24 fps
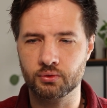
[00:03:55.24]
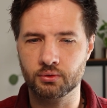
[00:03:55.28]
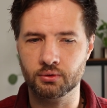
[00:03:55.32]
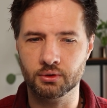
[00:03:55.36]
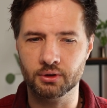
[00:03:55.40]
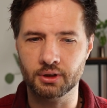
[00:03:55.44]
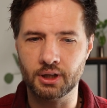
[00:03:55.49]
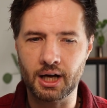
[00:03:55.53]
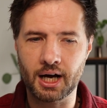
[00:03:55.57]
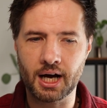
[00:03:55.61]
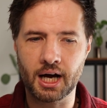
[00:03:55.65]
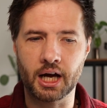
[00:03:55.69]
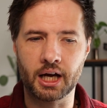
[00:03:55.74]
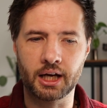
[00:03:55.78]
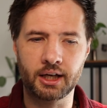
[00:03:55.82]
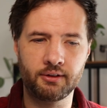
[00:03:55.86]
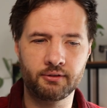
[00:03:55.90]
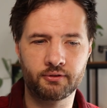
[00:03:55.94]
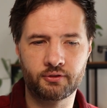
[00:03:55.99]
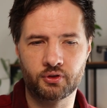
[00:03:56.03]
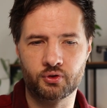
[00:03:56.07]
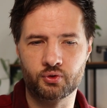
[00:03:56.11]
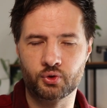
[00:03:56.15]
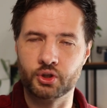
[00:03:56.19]
live
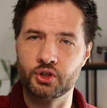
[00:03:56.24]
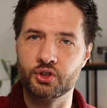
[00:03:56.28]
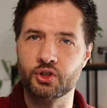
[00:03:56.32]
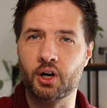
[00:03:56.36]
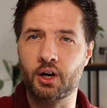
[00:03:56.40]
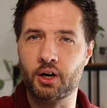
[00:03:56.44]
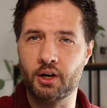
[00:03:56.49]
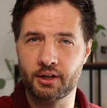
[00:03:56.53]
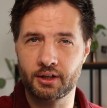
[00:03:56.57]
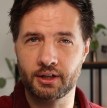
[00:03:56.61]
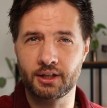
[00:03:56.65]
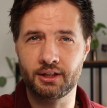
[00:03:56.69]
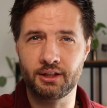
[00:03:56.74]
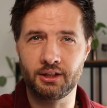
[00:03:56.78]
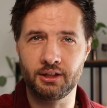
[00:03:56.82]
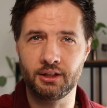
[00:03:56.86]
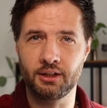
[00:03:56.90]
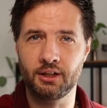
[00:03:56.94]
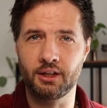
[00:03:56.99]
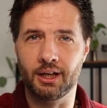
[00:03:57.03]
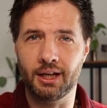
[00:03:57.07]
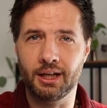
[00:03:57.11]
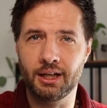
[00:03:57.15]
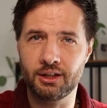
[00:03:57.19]
retargeting
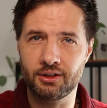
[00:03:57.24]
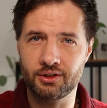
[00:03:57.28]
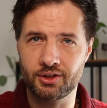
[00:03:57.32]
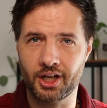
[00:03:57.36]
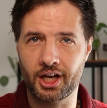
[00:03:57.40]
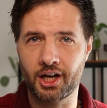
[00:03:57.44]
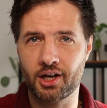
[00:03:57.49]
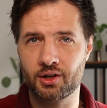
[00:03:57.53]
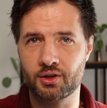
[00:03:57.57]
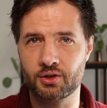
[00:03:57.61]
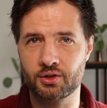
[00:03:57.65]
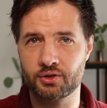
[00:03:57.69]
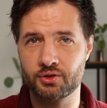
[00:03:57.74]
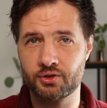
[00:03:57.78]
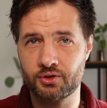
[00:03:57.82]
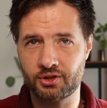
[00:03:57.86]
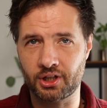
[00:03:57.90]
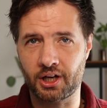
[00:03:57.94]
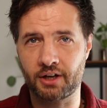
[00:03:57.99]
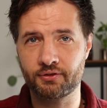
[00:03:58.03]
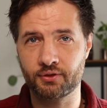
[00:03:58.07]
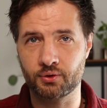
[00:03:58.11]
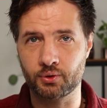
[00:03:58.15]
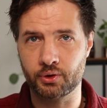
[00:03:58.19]
in their
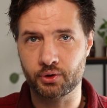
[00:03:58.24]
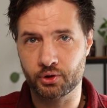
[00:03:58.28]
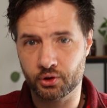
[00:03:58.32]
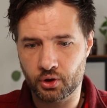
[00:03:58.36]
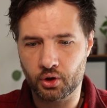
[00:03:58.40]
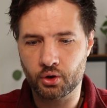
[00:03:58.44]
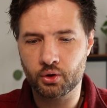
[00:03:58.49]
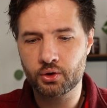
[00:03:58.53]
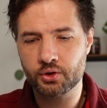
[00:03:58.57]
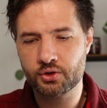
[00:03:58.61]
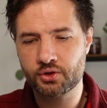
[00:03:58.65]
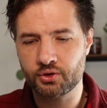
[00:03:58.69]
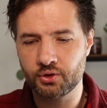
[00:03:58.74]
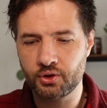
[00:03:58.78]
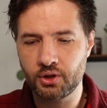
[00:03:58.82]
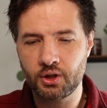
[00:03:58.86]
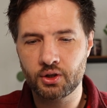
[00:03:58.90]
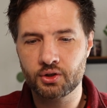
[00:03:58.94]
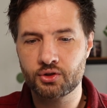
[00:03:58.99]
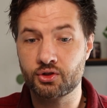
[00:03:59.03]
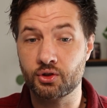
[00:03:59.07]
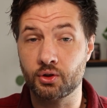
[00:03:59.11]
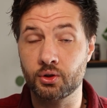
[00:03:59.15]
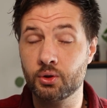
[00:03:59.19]
software, Rokoko Studio,
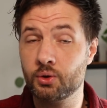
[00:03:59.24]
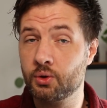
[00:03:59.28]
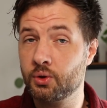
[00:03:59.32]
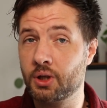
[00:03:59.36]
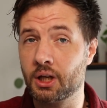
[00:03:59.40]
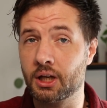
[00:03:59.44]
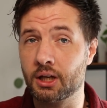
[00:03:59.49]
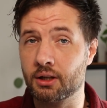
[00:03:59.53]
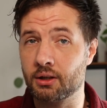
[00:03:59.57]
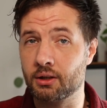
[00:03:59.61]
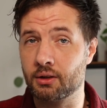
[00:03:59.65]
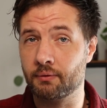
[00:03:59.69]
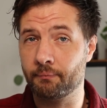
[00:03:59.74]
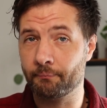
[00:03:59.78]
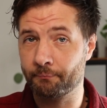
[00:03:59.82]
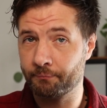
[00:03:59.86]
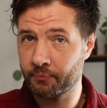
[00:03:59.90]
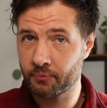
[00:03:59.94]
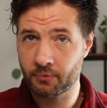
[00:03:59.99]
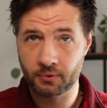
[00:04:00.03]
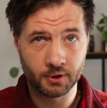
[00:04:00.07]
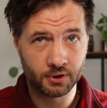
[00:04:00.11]
so you can,